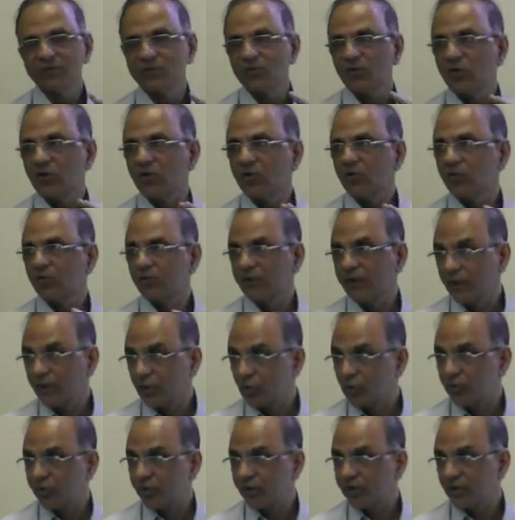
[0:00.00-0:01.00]
talk of
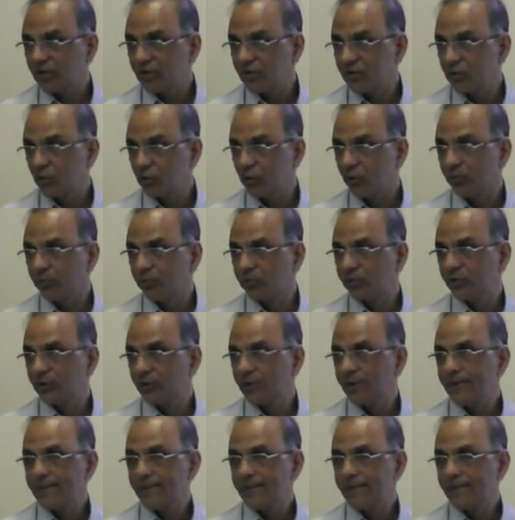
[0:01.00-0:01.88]
endotracheal tubes,